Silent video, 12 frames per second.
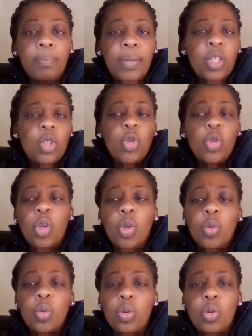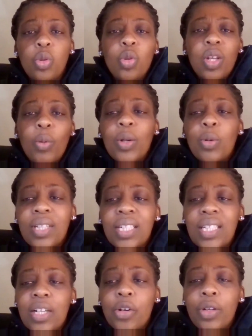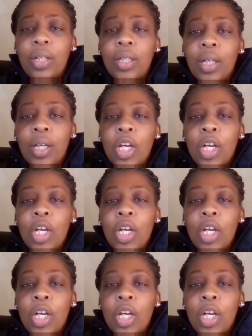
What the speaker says: but you're the one with the degree.